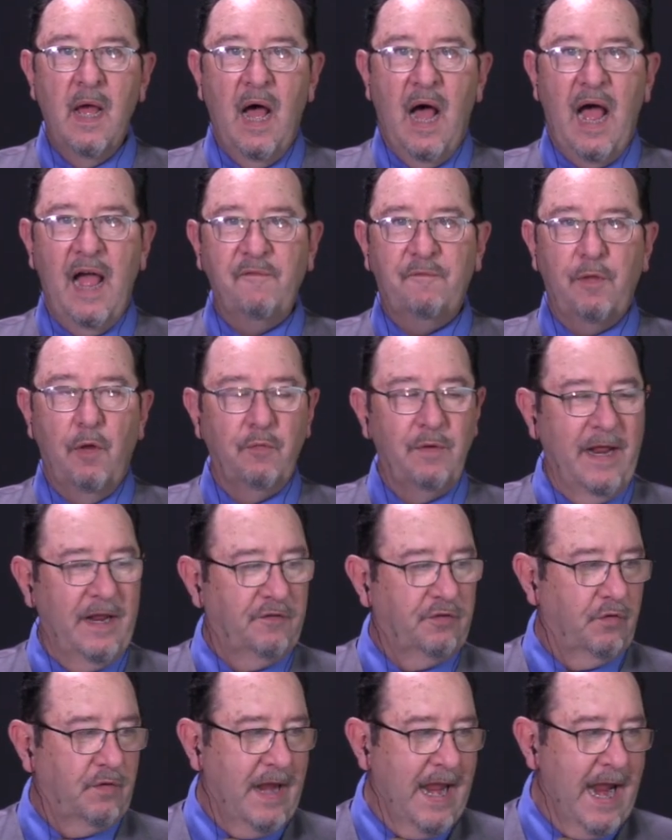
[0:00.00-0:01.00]
High flow
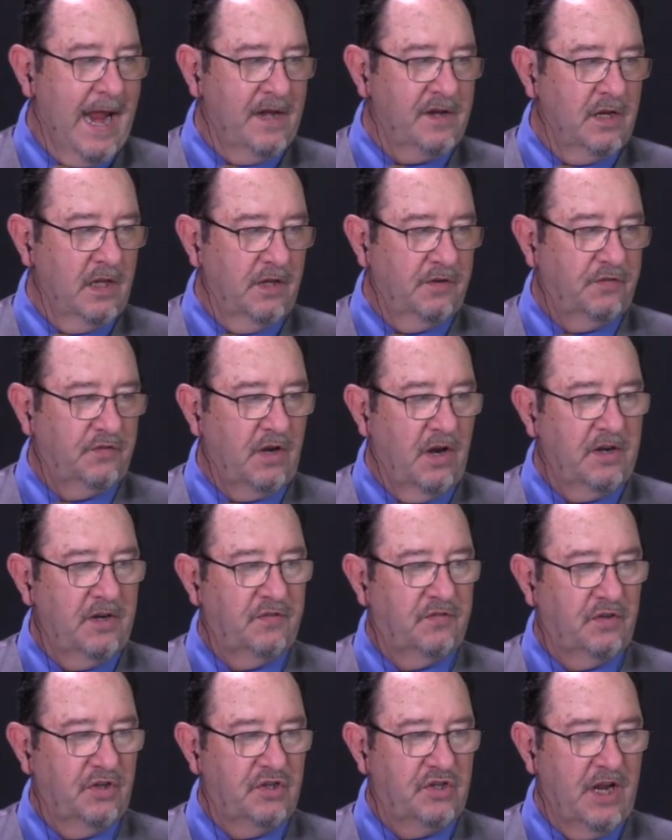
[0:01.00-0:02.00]
nasal cannula
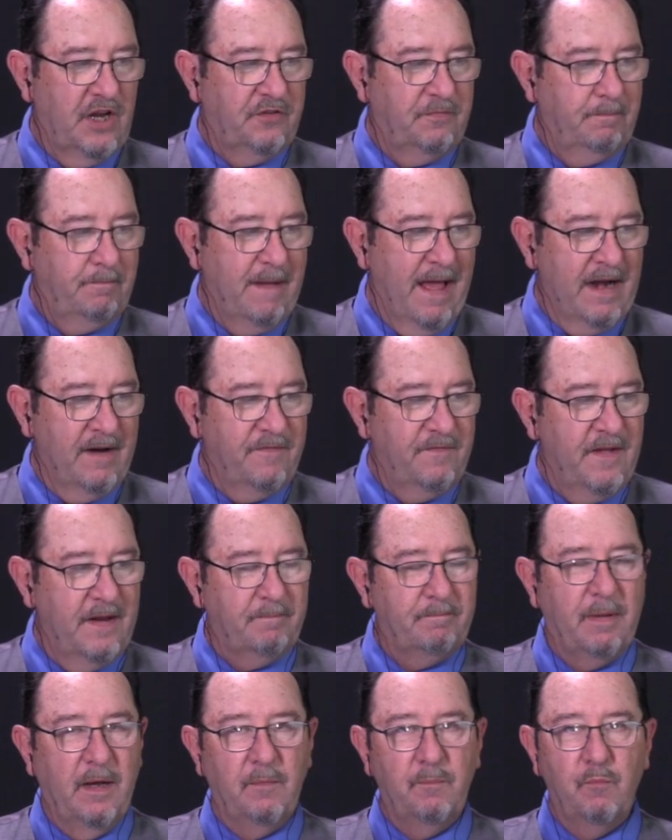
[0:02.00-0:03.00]
studies suggest
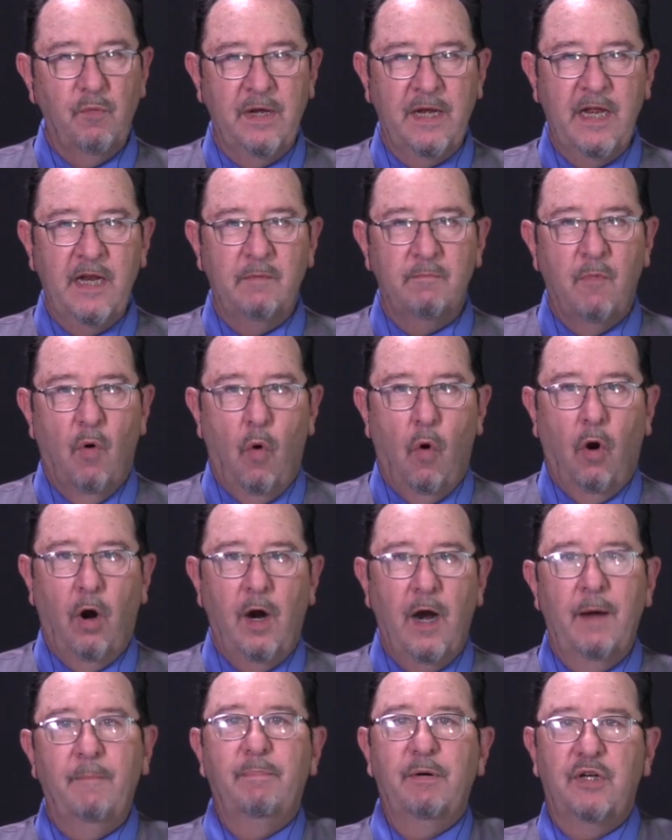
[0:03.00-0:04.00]
benefit, but we need
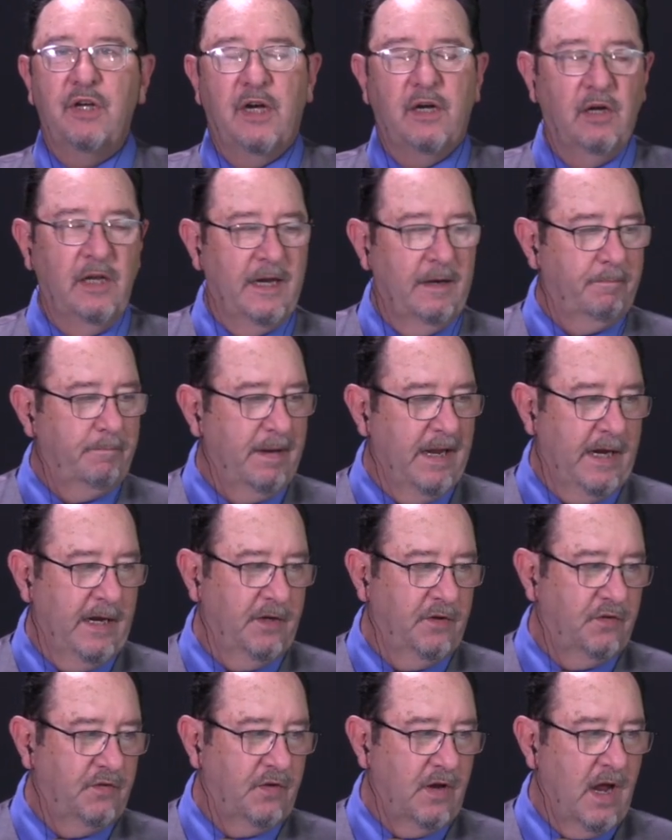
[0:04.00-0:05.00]
more, and particularly in
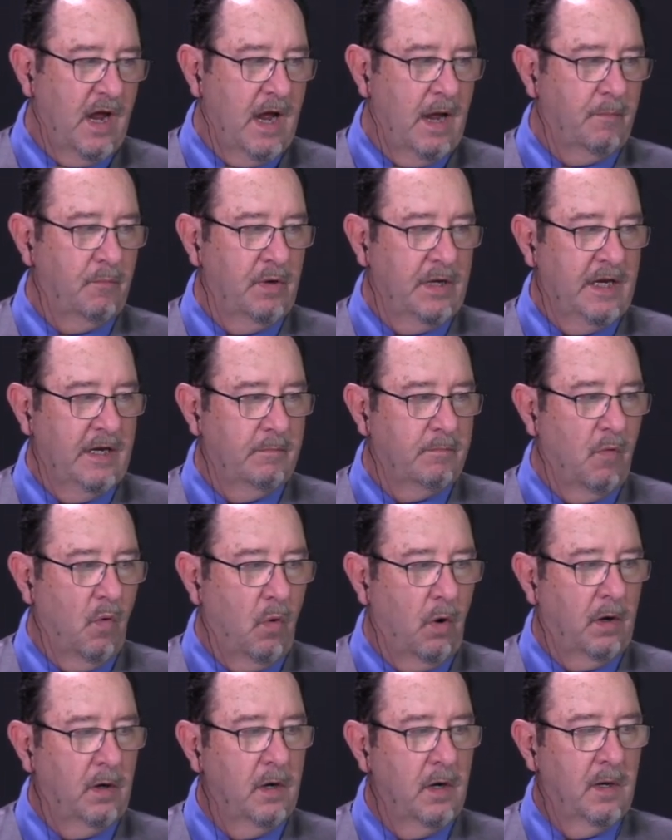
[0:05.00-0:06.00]
peds, um, we need
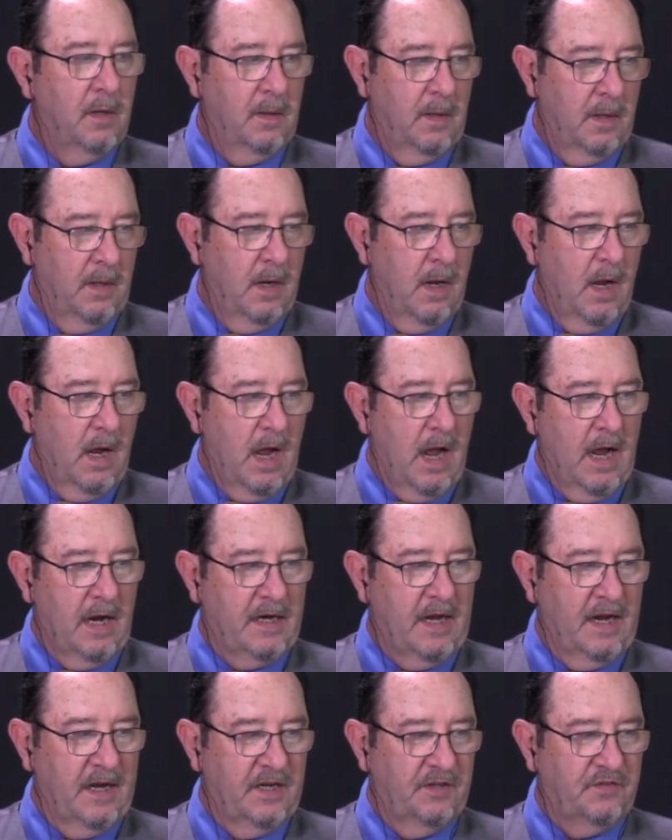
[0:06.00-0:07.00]
more. Uh,
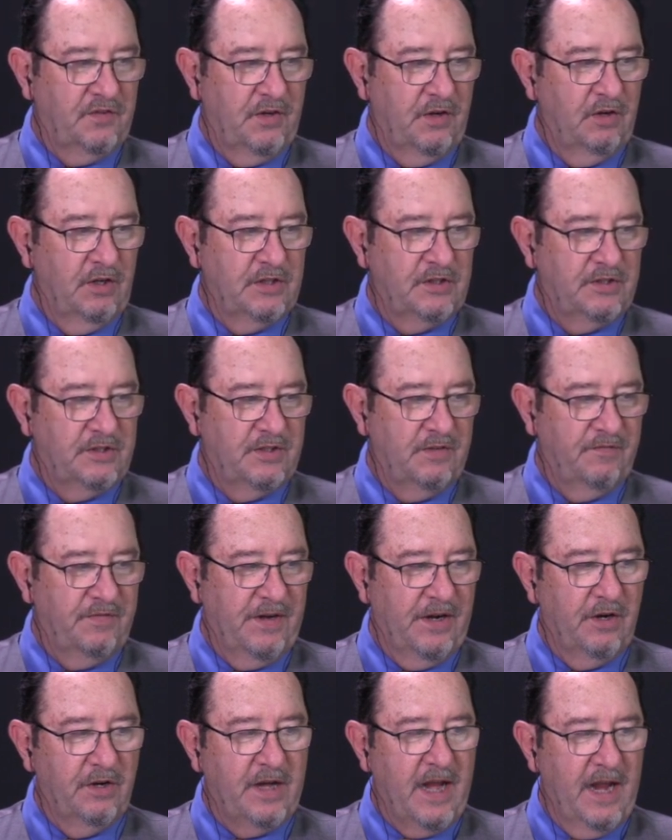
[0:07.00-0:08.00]
can consider in
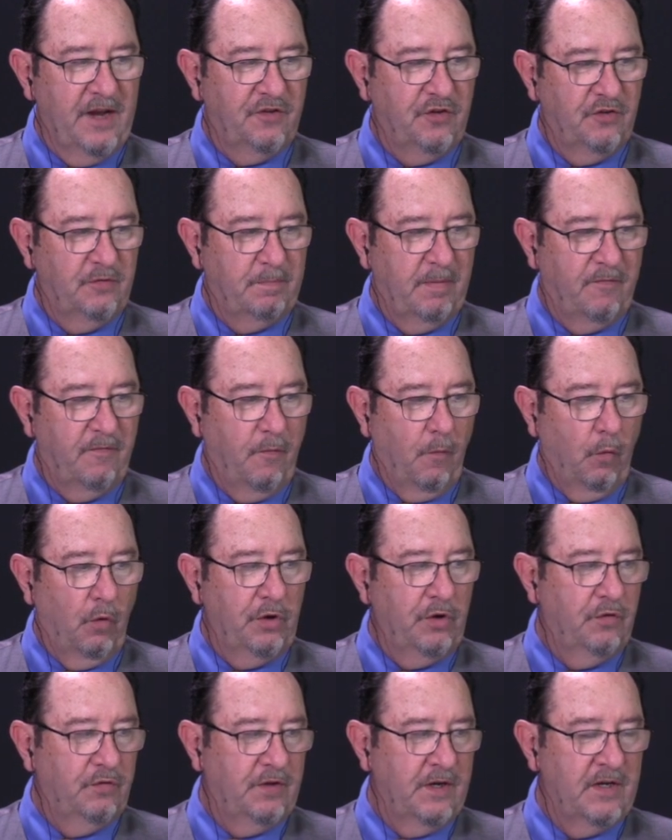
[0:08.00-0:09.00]
severe cases
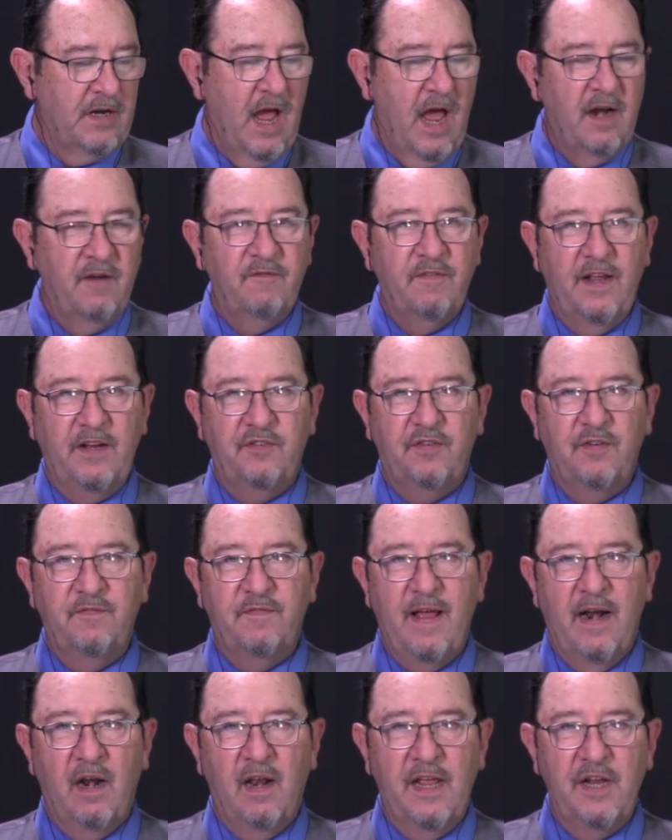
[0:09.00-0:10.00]
before using non invasive
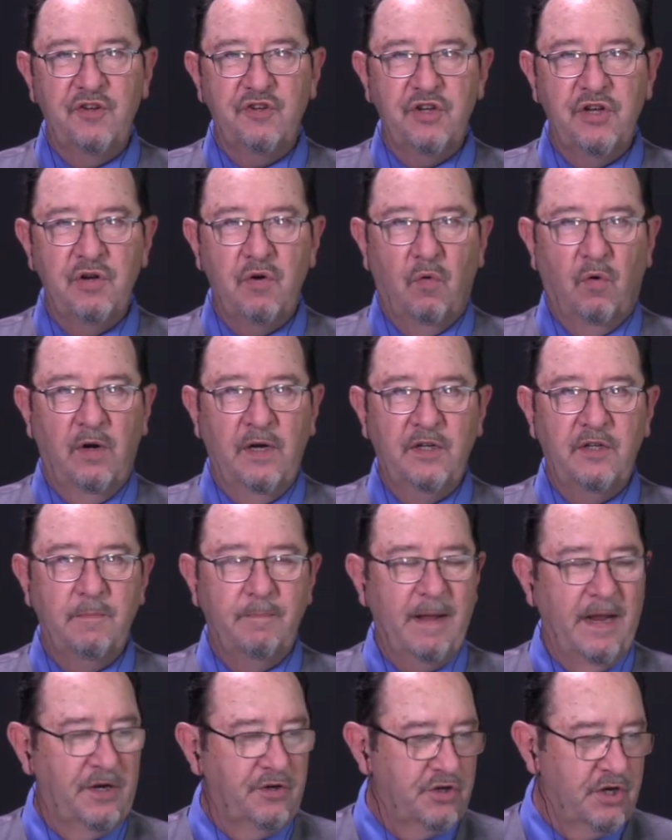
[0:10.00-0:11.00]
ventilation or
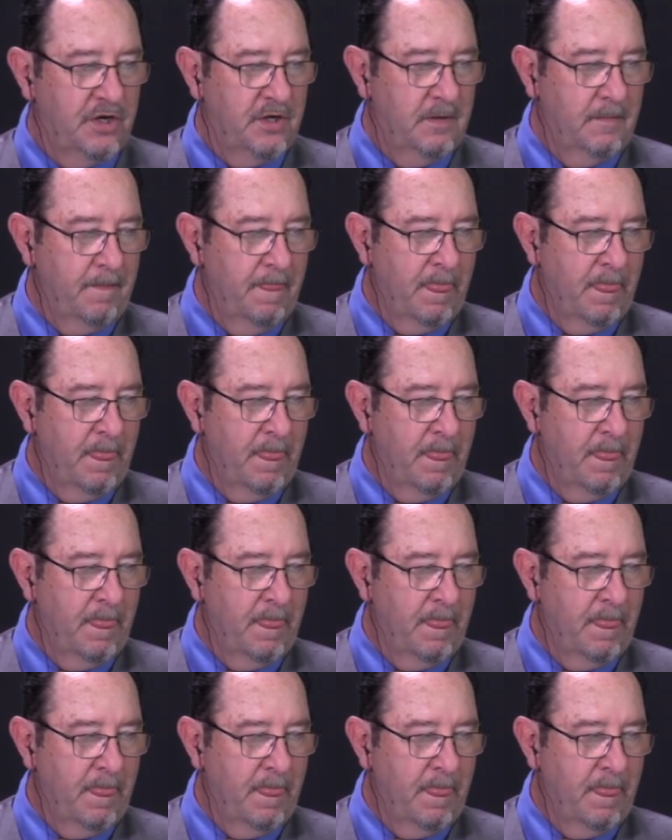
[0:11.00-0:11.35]
intubation.